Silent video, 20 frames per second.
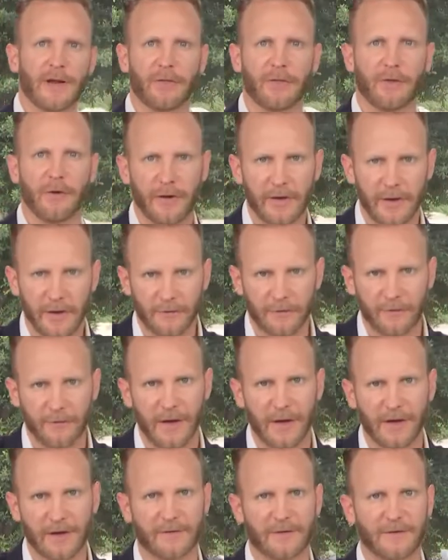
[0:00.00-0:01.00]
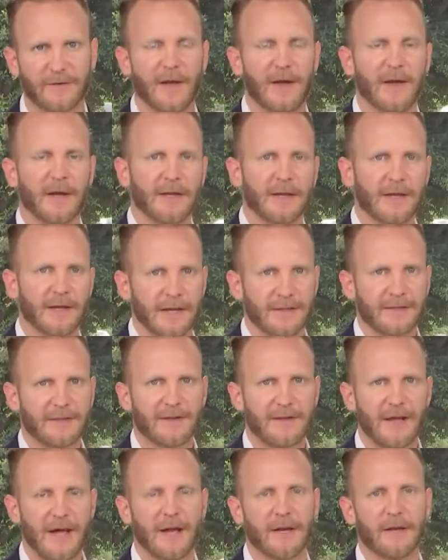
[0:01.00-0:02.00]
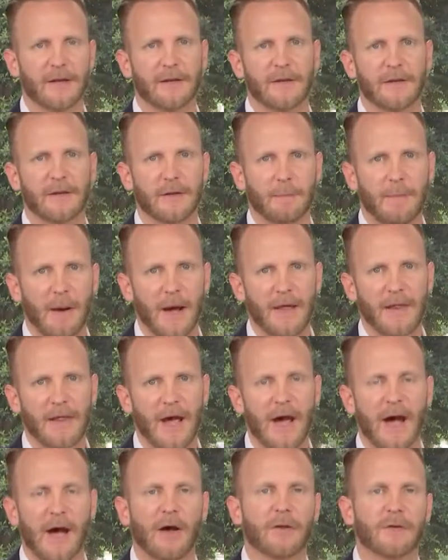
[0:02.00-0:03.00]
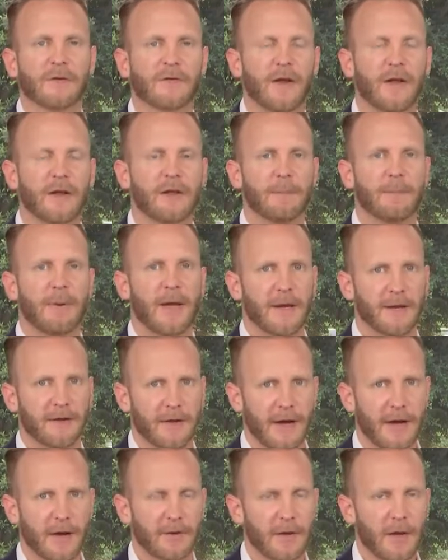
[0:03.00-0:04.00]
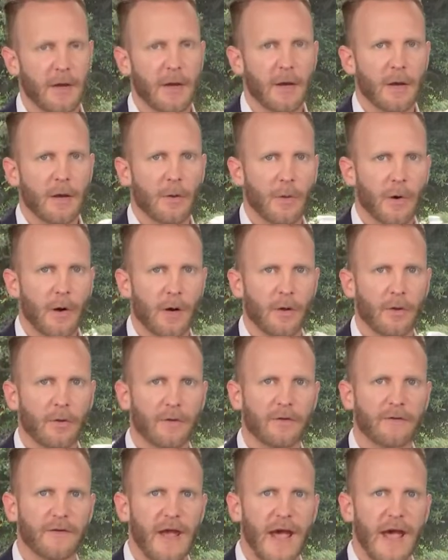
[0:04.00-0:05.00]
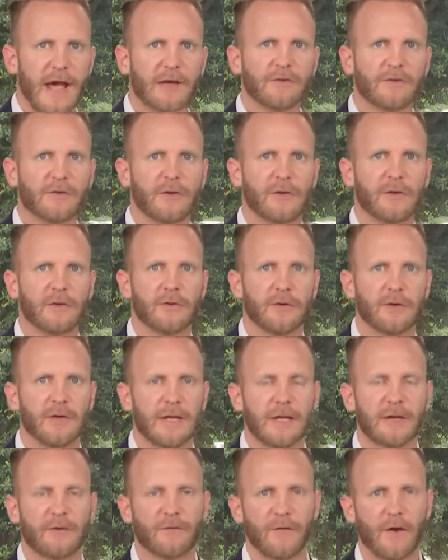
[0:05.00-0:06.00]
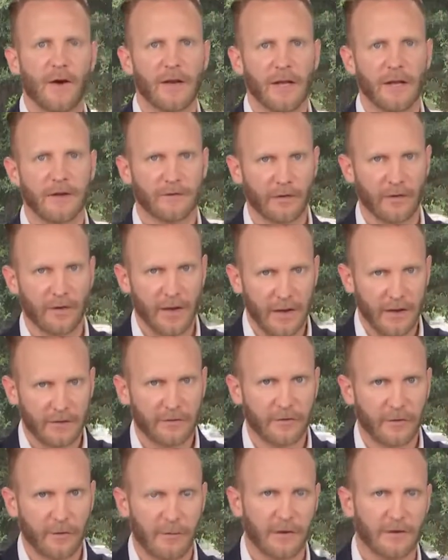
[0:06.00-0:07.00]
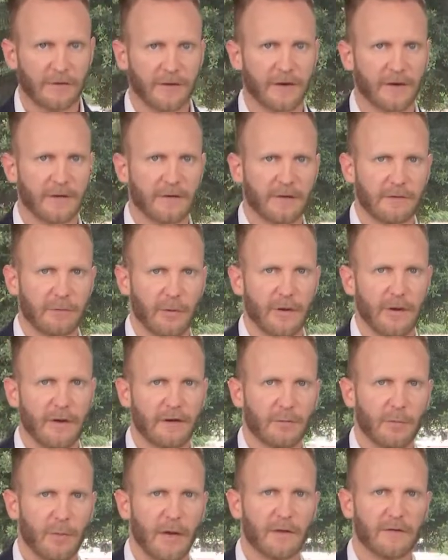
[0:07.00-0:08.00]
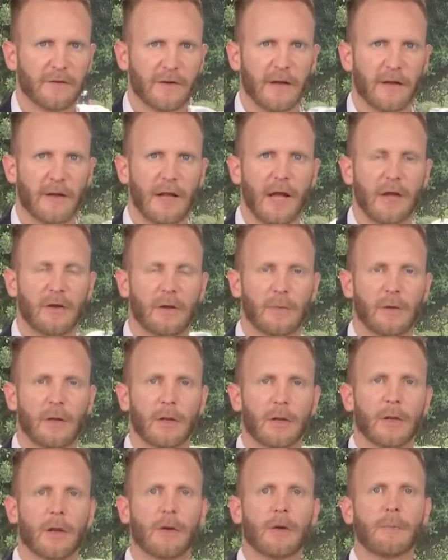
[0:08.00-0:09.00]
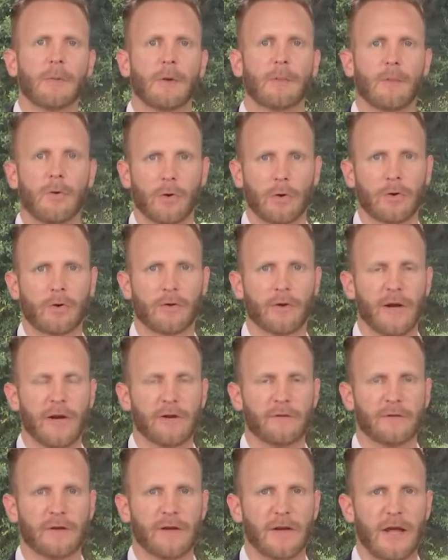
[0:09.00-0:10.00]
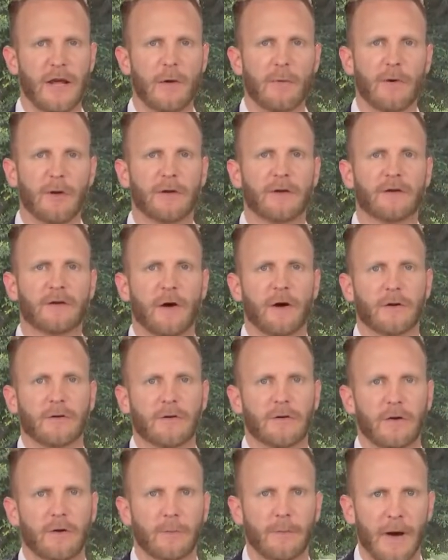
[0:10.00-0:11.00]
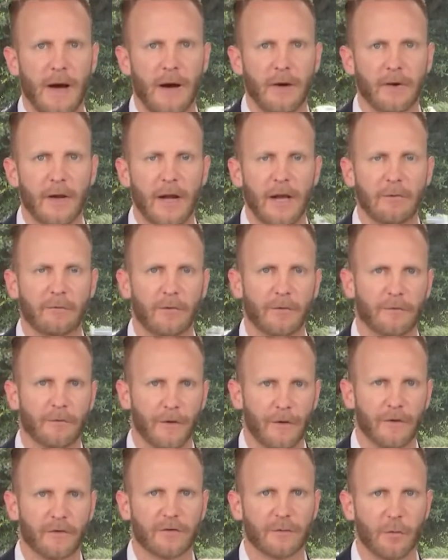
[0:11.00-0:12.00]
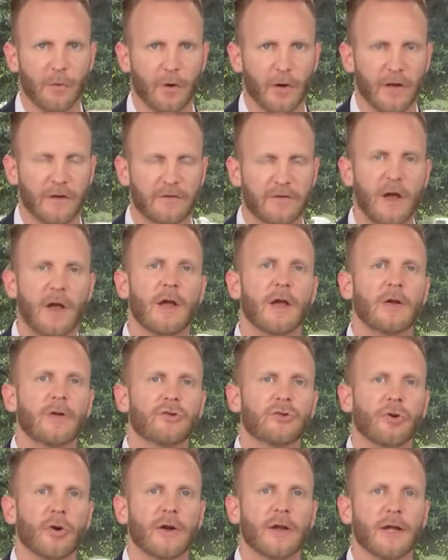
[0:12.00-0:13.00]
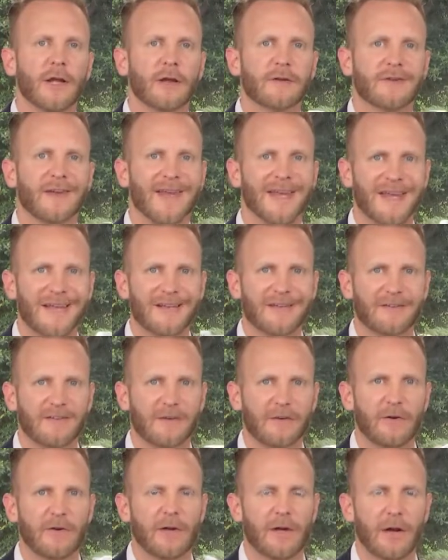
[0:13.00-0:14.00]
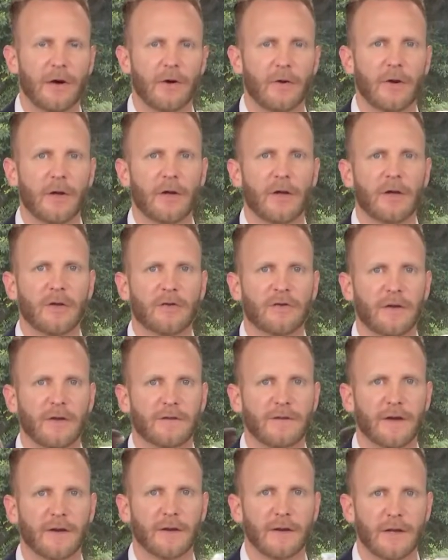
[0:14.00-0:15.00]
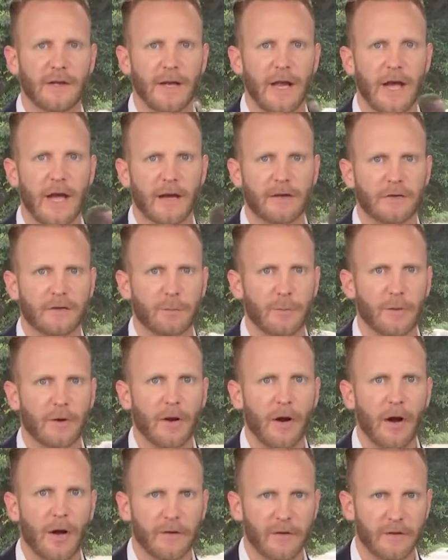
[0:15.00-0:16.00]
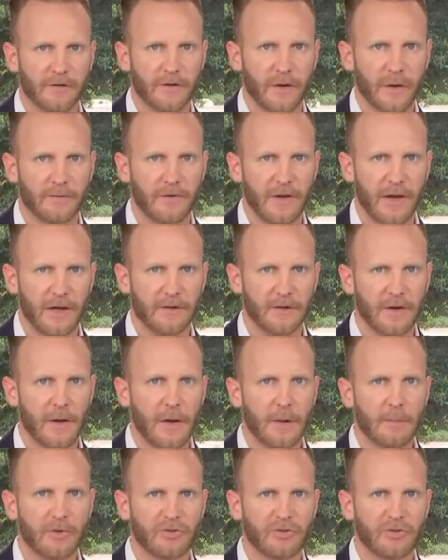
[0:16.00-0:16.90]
A 30-year fixed, you get the debt, you buy the house, and you pay it down. Well, there's actually unique financial instruments that exist within the space that can allow you to be a little bit more creative. Today I wanted to talk to you about a reverse mortgage. Joining us in studio, she's an elite expert on the subject.